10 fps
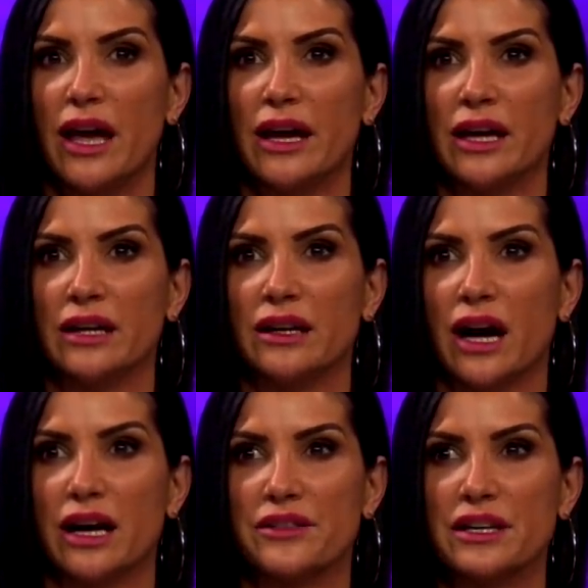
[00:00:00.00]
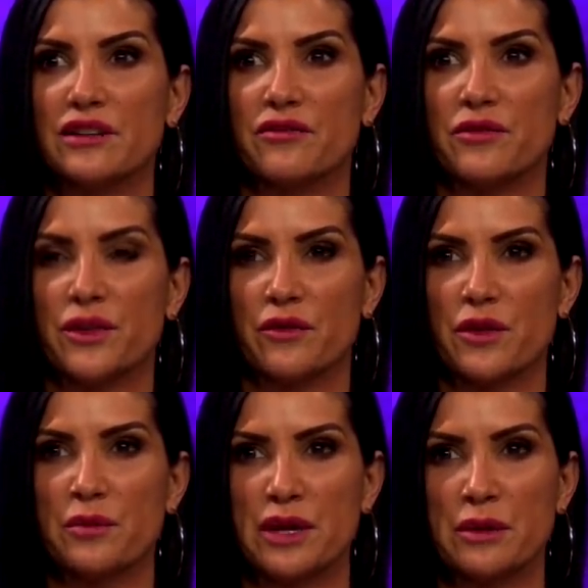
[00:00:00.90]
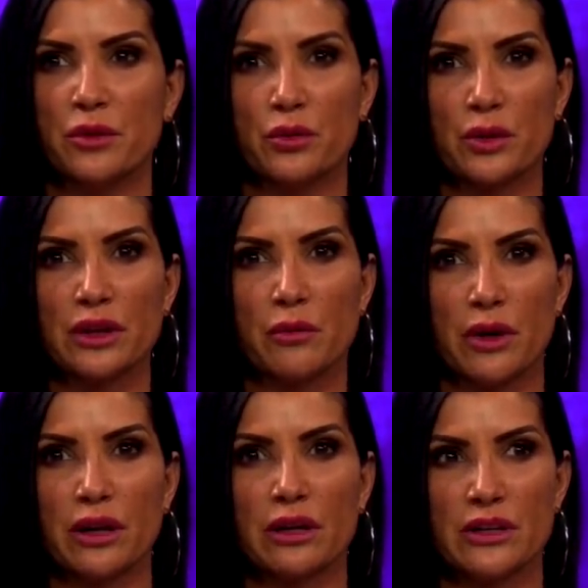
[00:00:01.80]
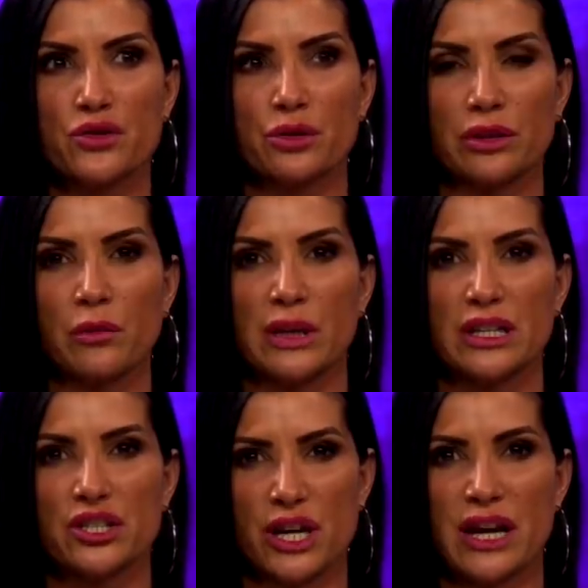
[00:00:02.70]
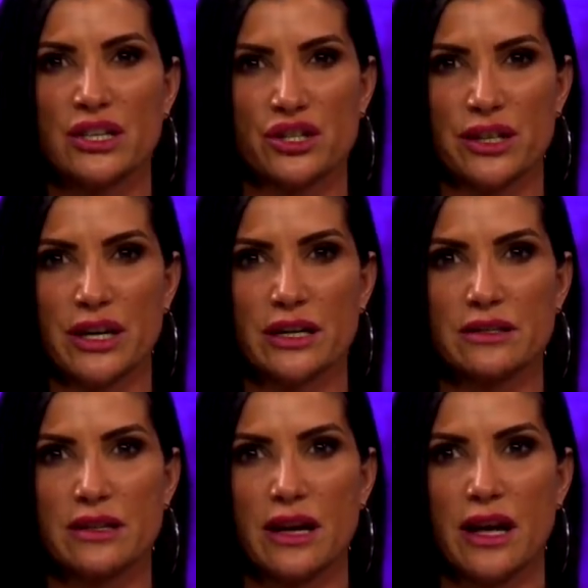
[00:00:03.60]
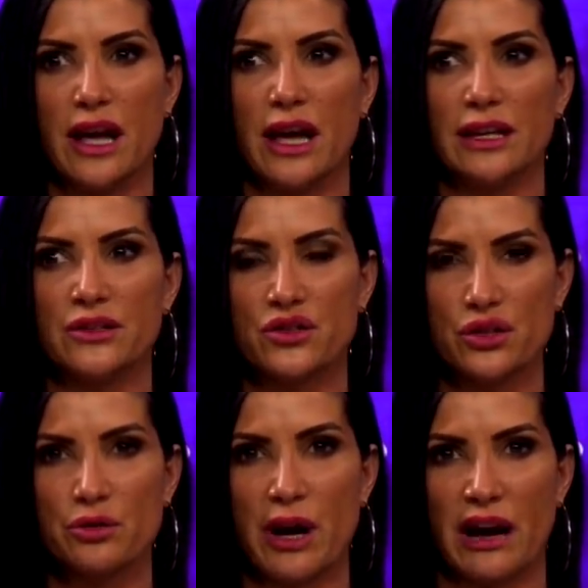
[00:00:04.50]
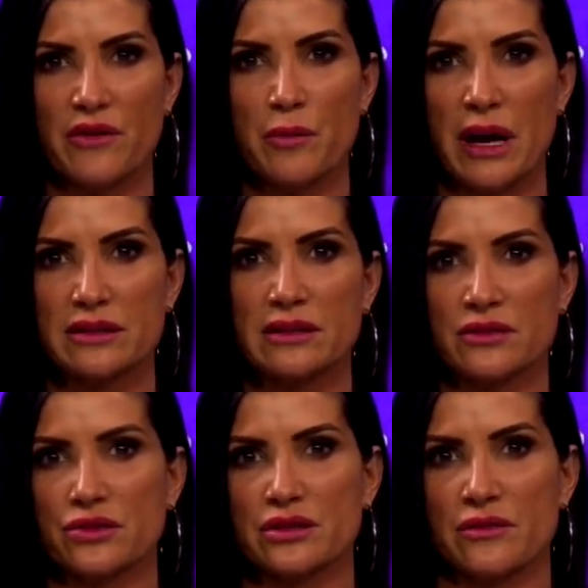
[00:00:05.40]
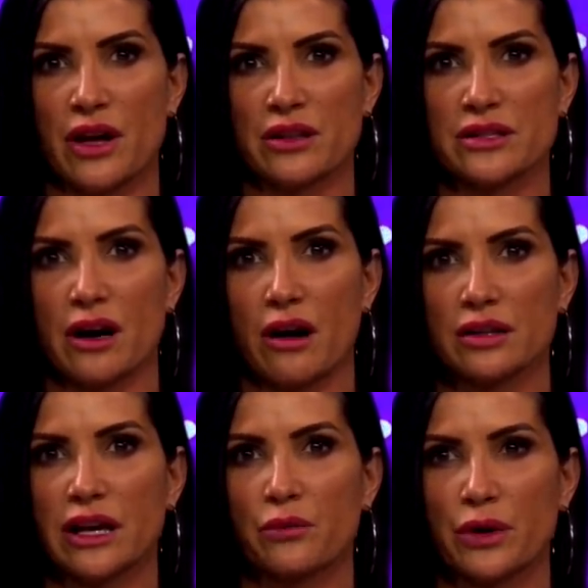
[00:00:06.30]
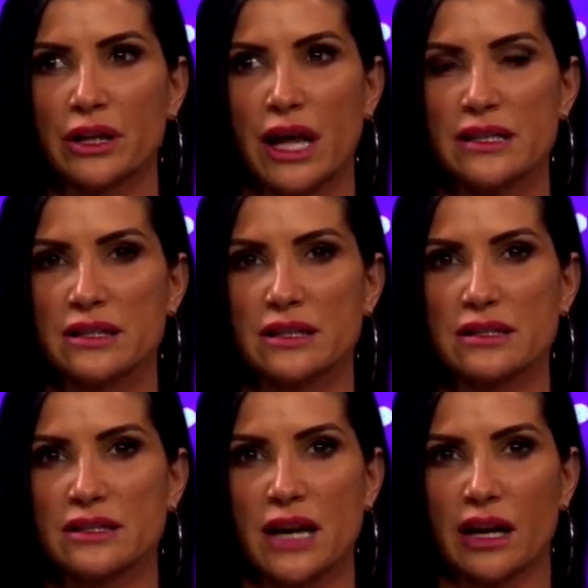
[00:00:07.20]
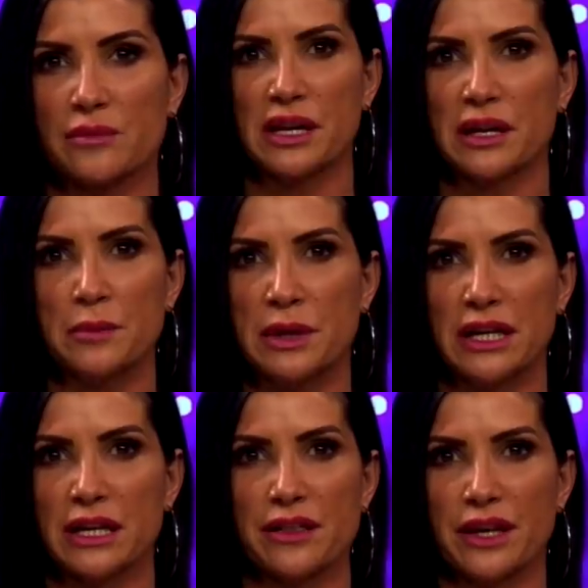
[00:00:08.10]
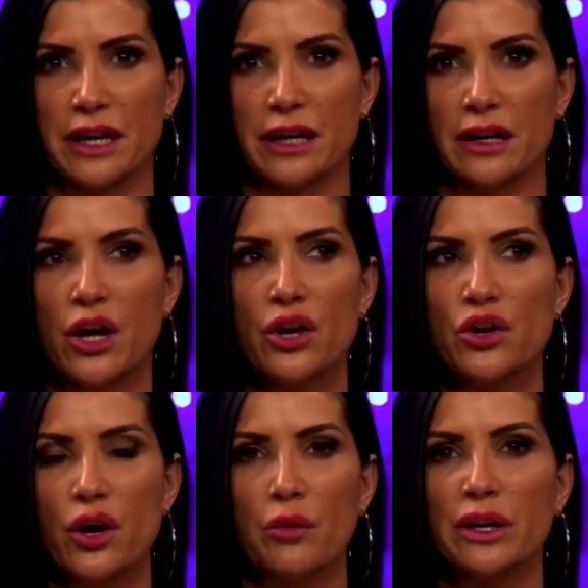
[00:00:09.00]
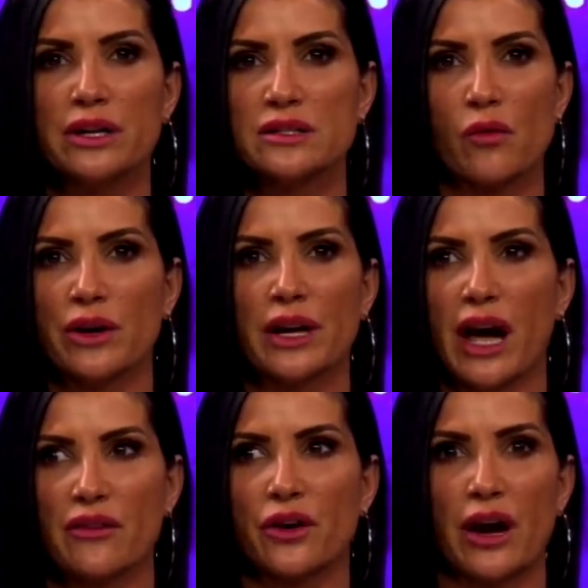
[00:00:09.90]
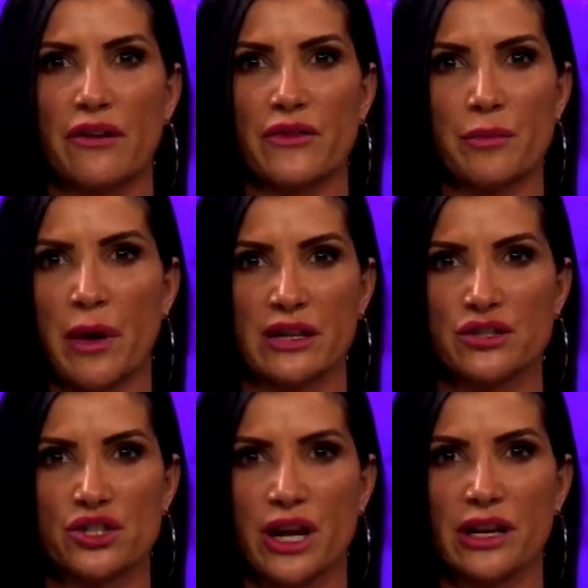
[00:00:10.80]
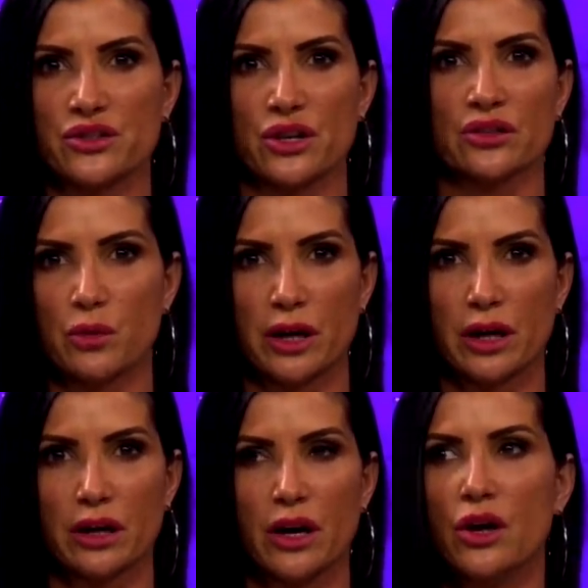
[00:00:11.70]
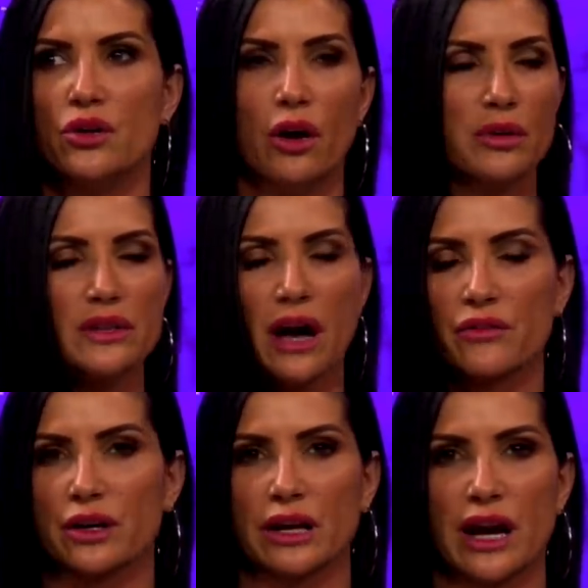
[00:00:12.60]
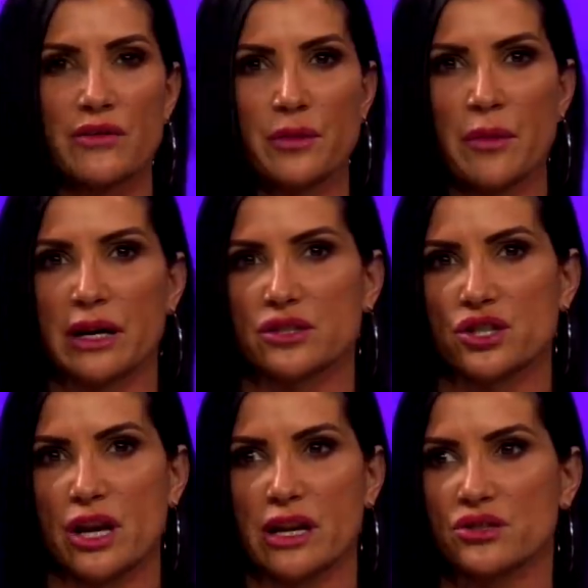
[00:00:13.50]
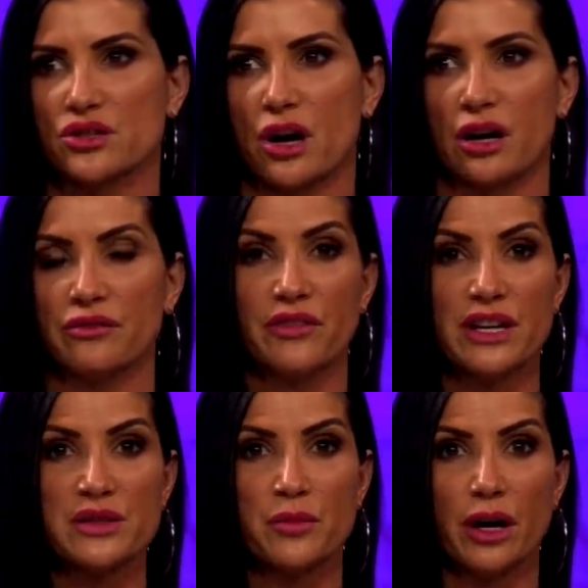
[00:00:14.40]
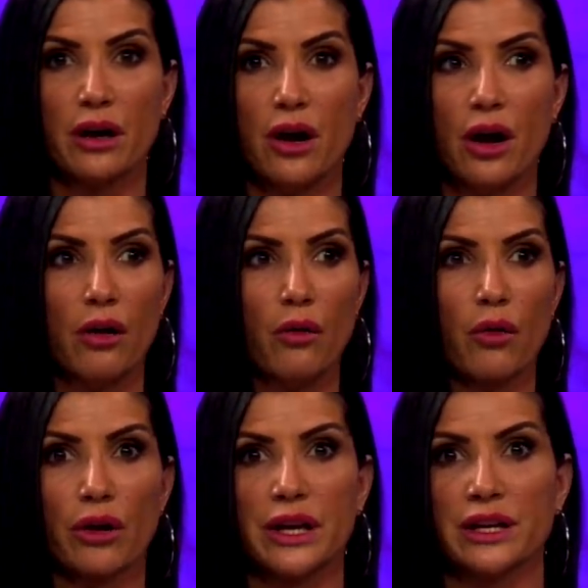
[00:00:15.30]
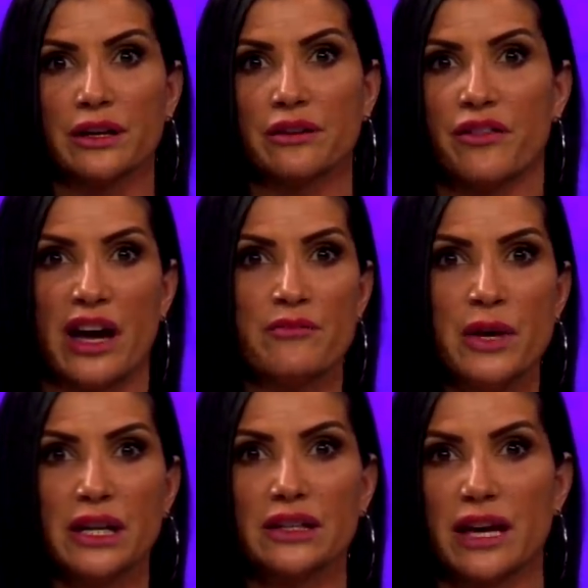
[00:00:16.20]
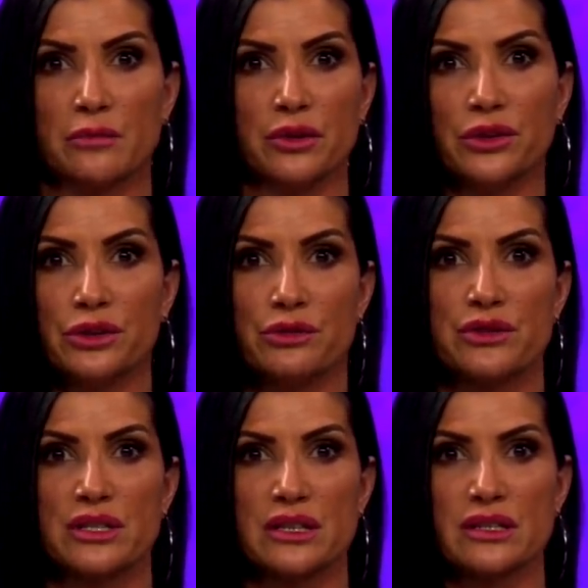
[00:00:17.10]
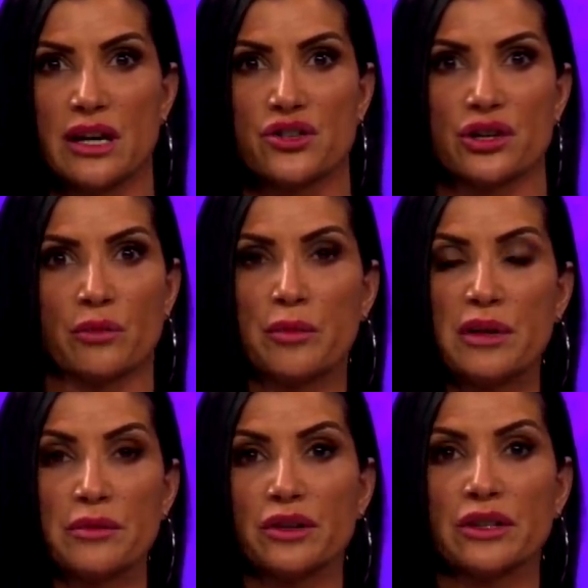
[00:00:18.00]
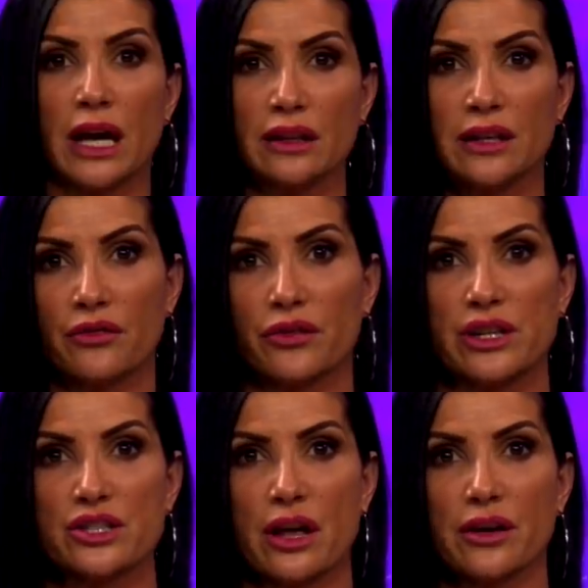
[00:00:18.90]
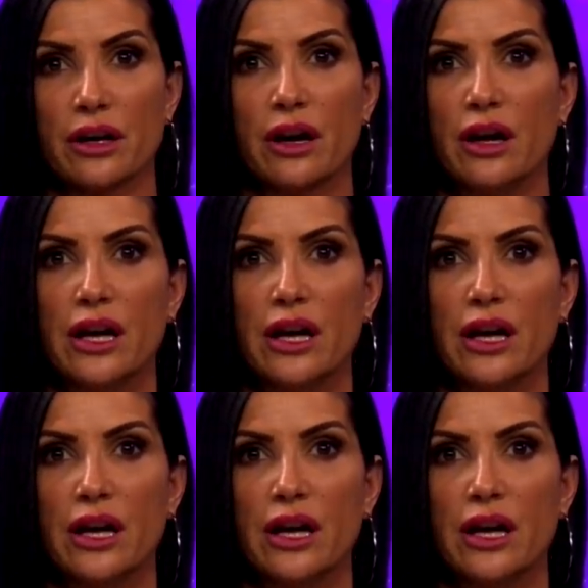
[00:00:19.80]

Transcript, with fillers: And I think for the people who really want to and truly want to change things and do have the best interests of others at heart, they realize that this is not be an immediate thing. No one is going to ever have their minds changed on Twitter. No one's ever going to have their minds changed on Facebook or in a 5-minute cable news discussion where people are yelling over each other.